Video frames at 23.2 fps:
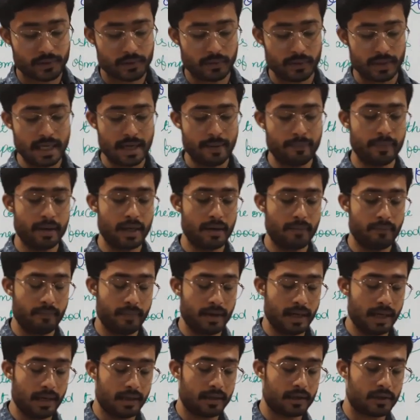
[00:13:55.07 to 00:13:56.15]
soya bean,
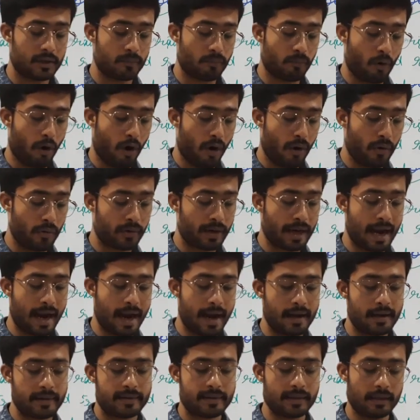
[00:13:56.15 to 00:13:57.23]
milk, sprout
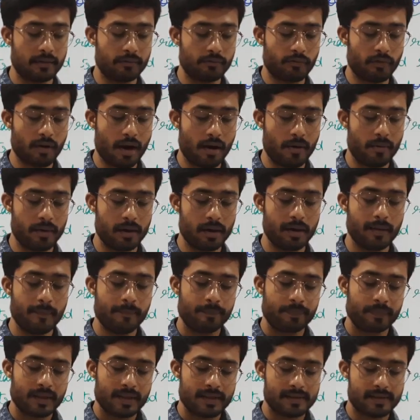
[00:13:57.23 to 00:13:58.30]
and
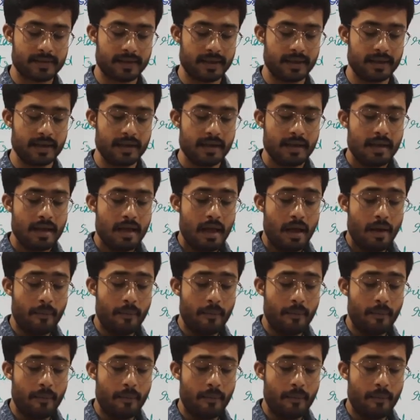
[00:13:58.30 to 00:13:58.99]
sunflower seed.